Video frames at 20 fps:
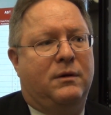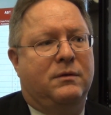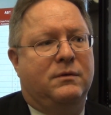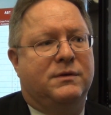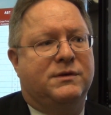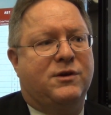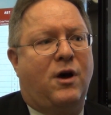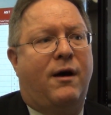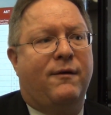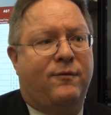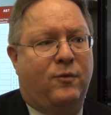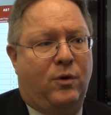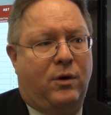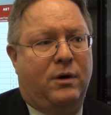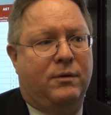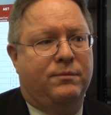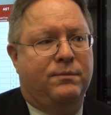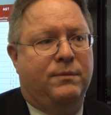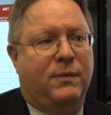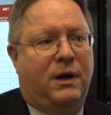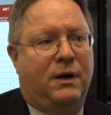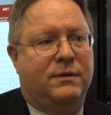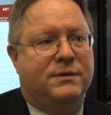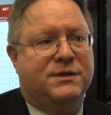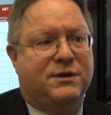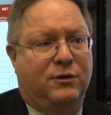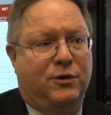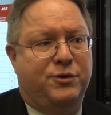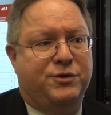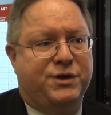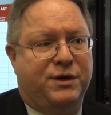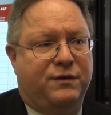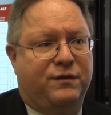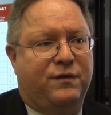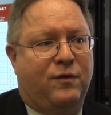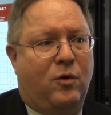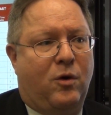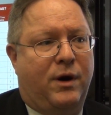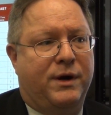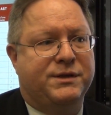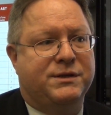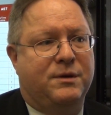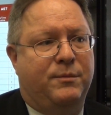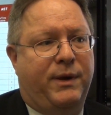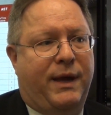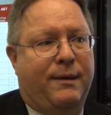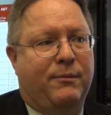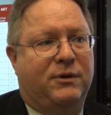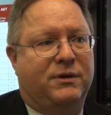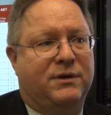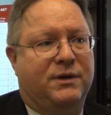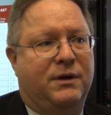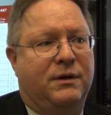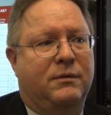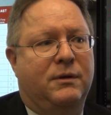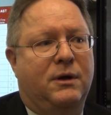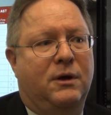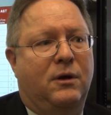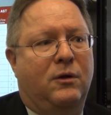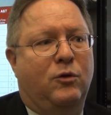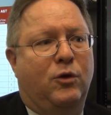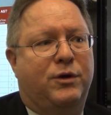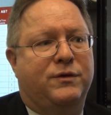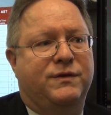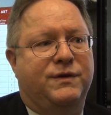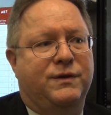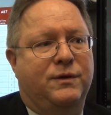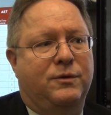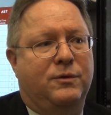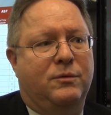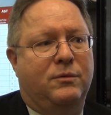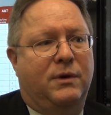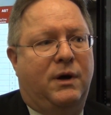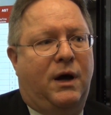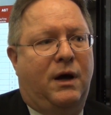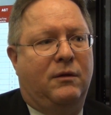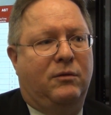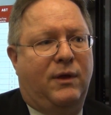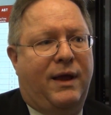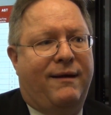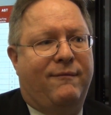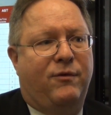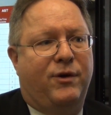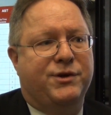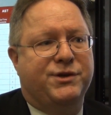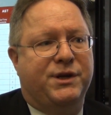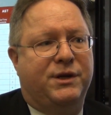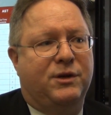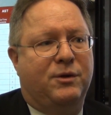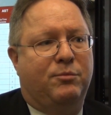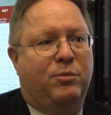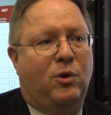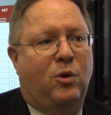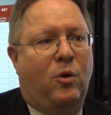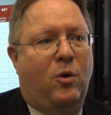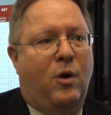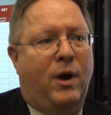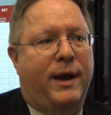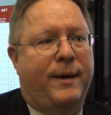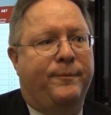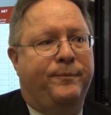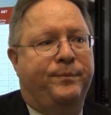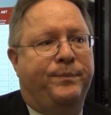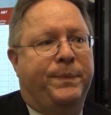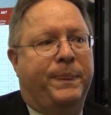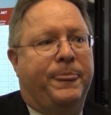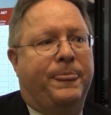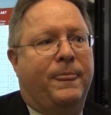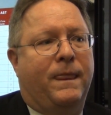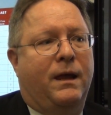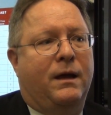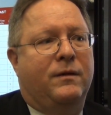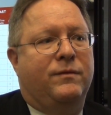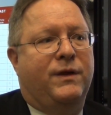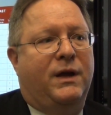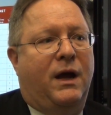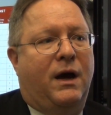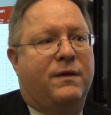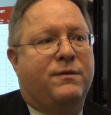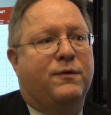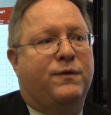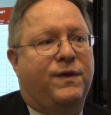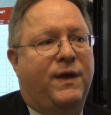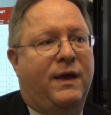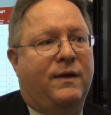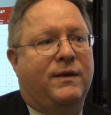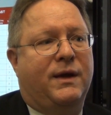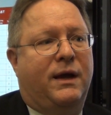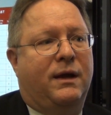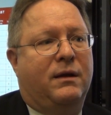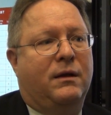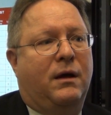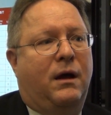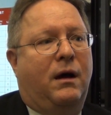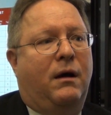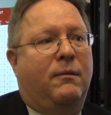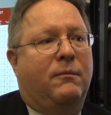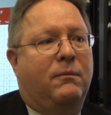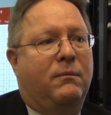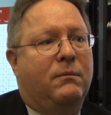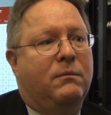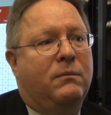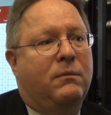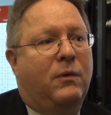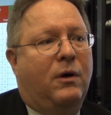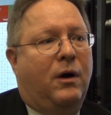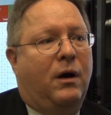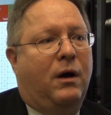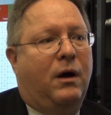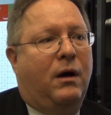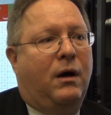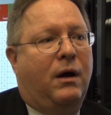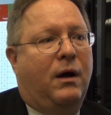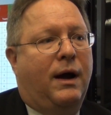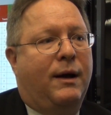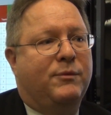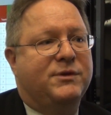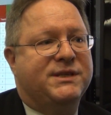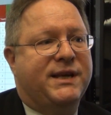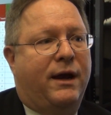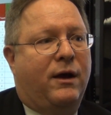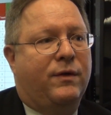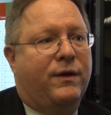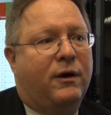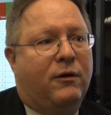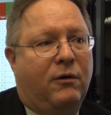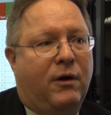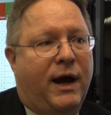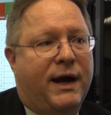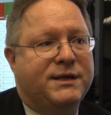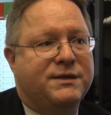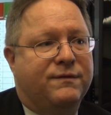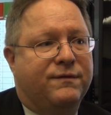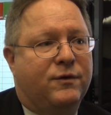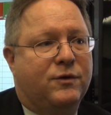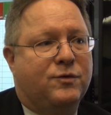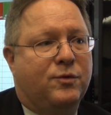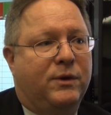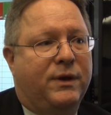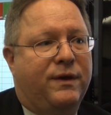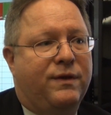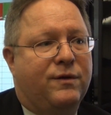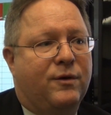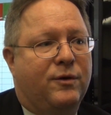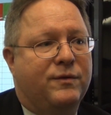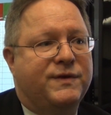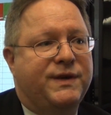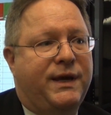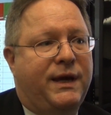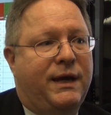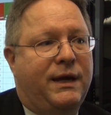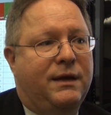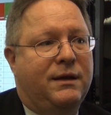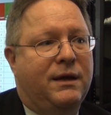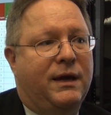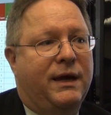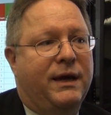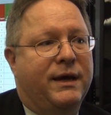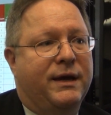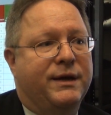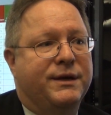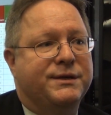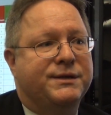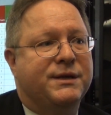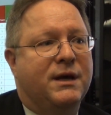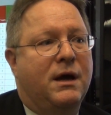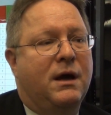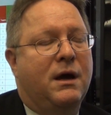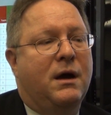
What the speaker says: software solutions for us to be able to look to leverage and deploy. The other thing that I would say on the horizon for 2013 is